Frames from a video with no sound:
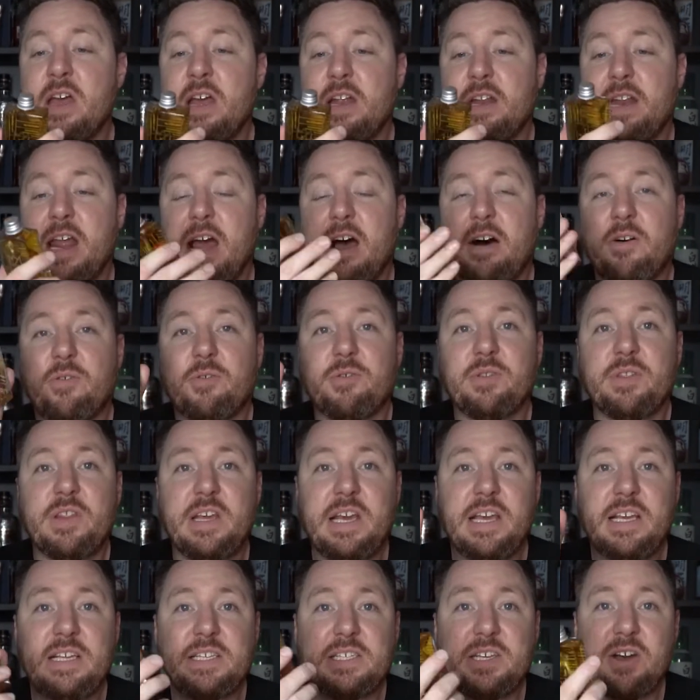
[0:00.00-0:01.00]
Now,
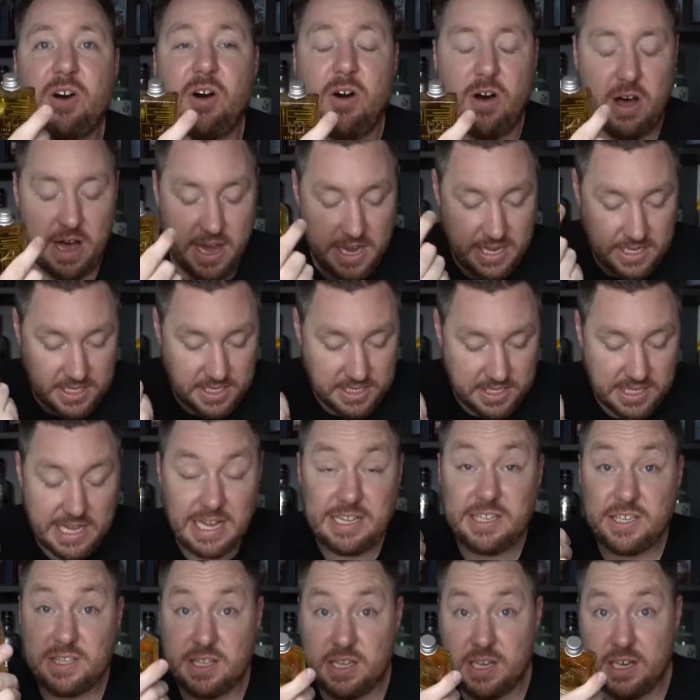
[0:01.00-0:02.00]
these guys,
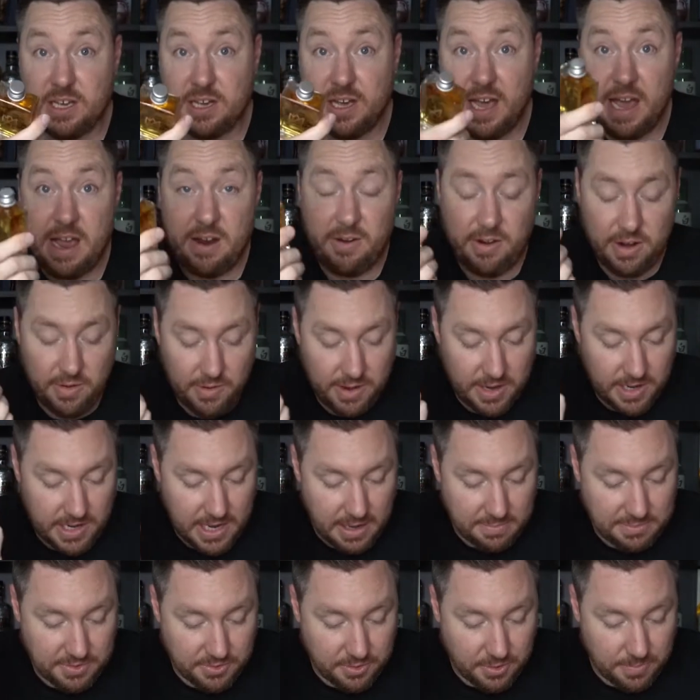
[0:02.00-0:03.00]
that's the area where it
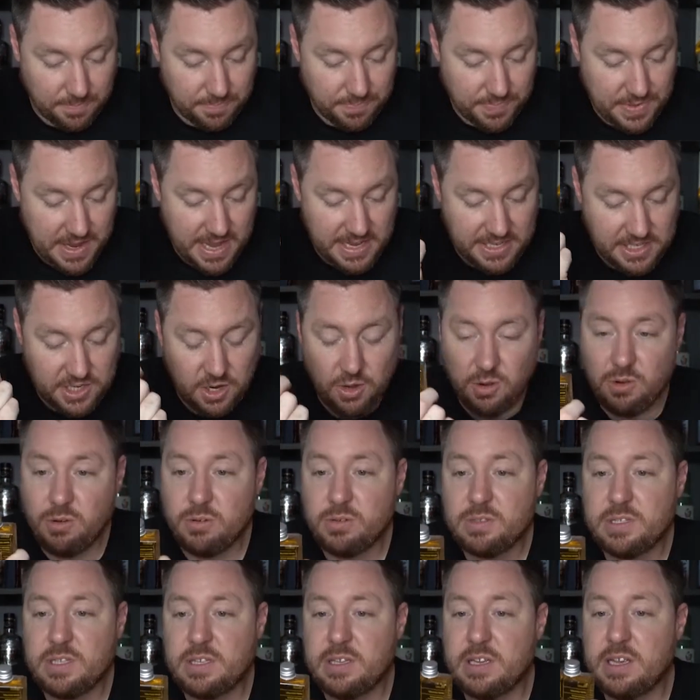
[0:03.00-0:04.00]
comes from. It's
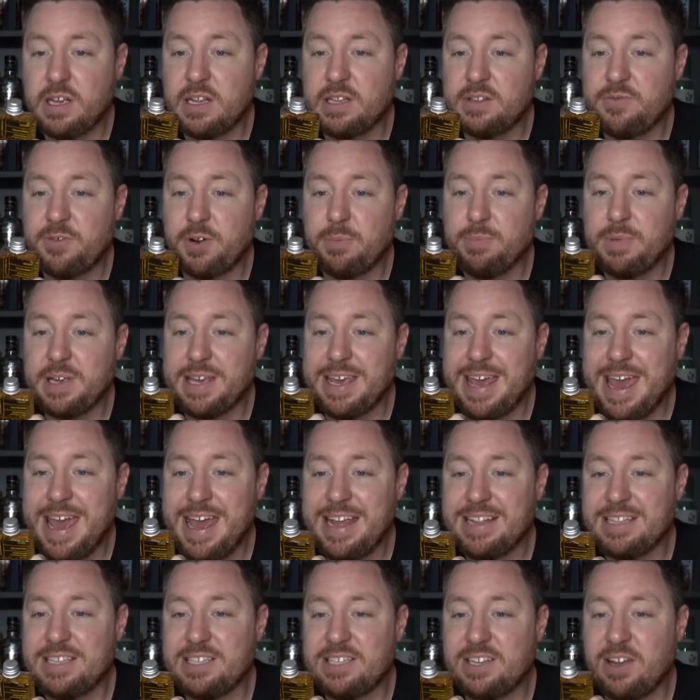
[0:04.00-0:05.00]
from the
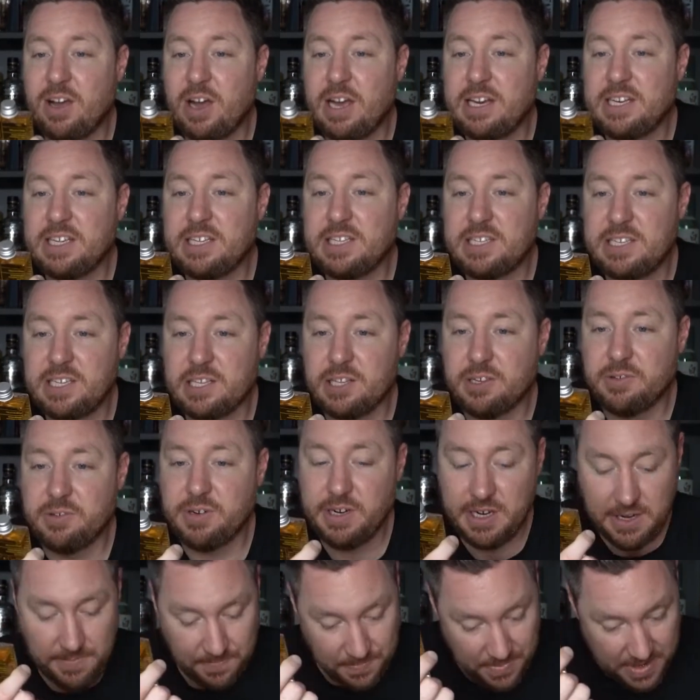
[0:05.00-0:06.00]
Kensei
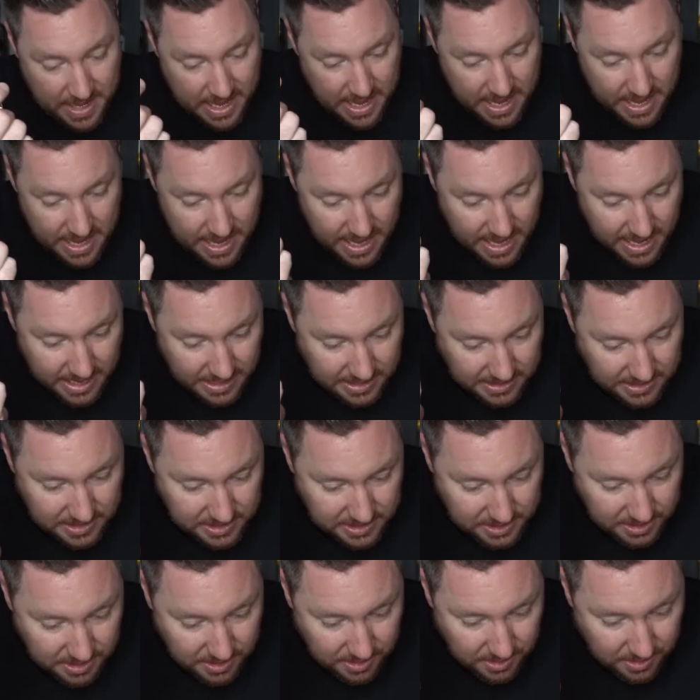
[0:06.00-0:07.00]
distillery, and it's
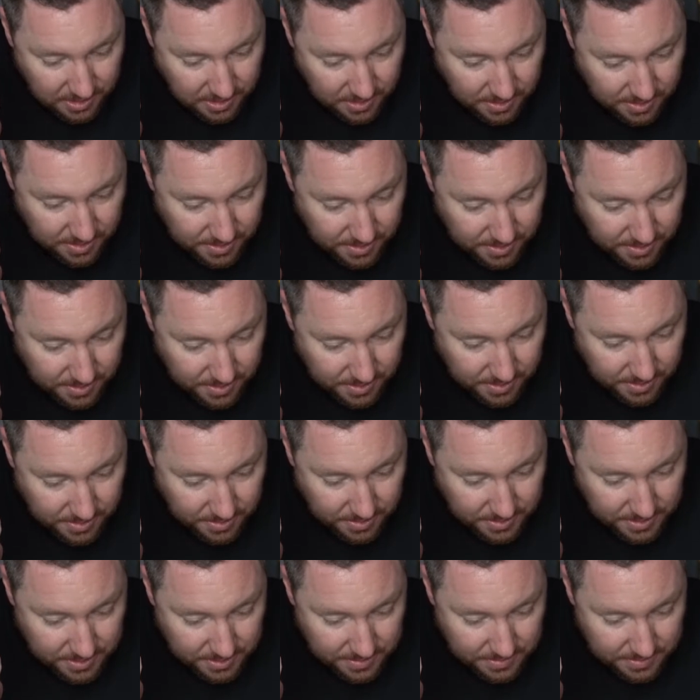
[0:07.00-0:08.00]

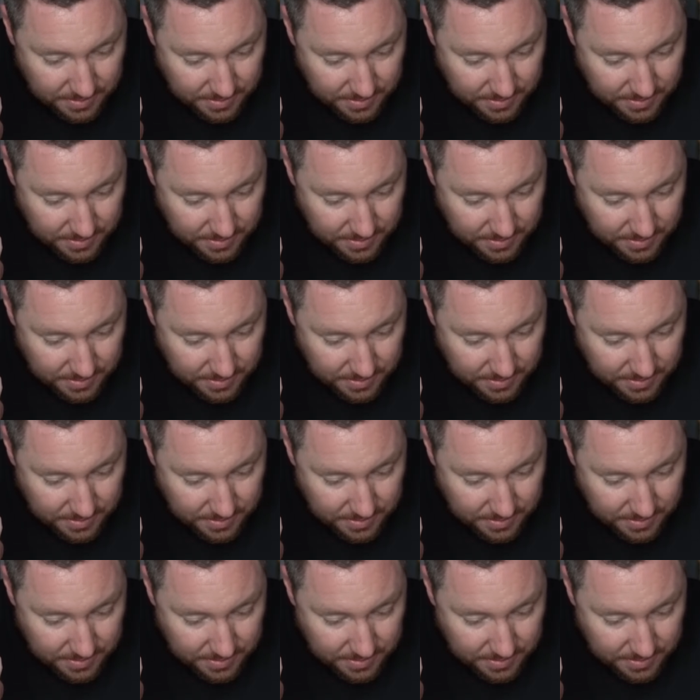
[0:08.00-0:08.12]
called,